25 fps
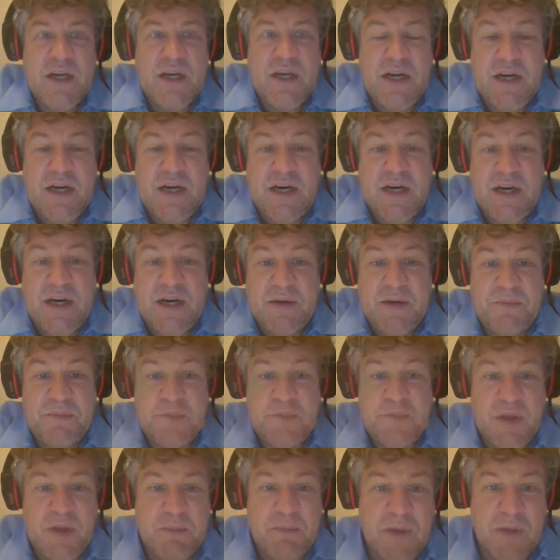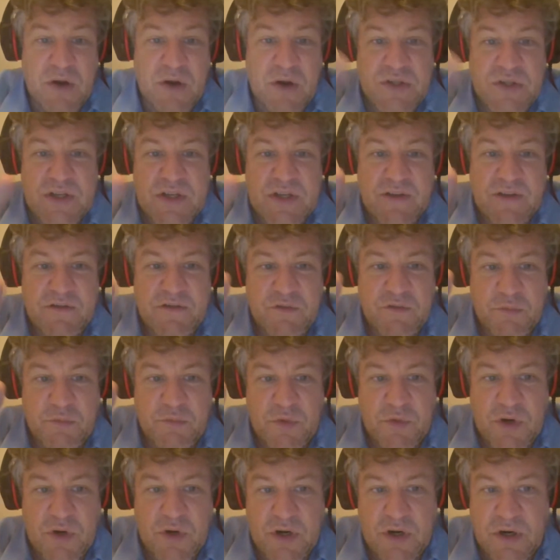And most of
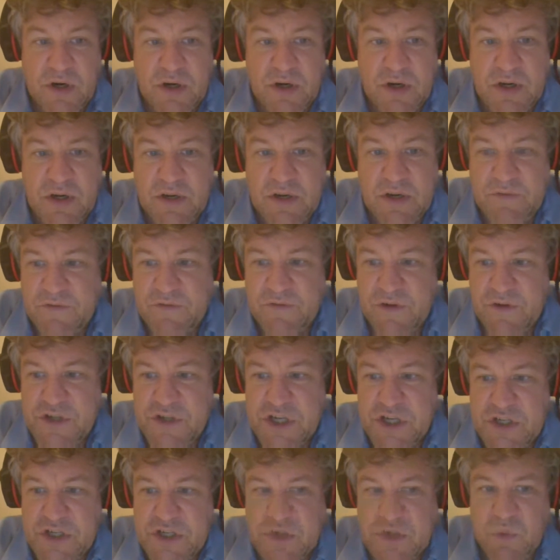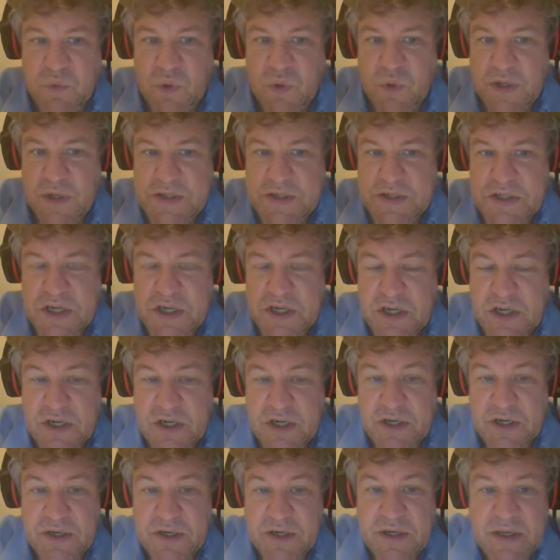them are good for just one
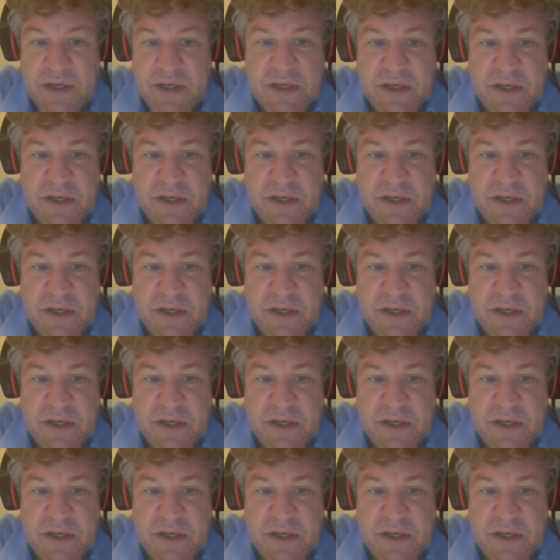turn.